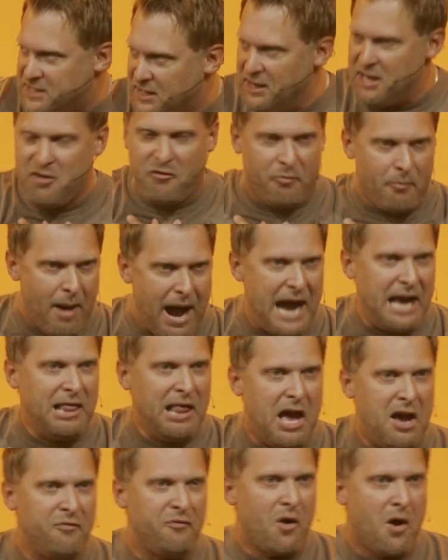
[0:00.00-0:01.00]
to live my
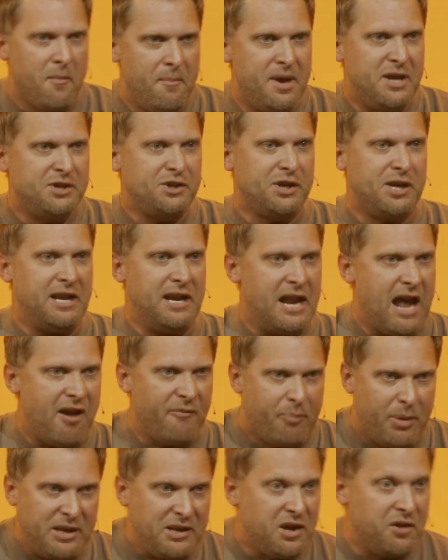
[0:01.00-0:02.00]
life on mission. And I've been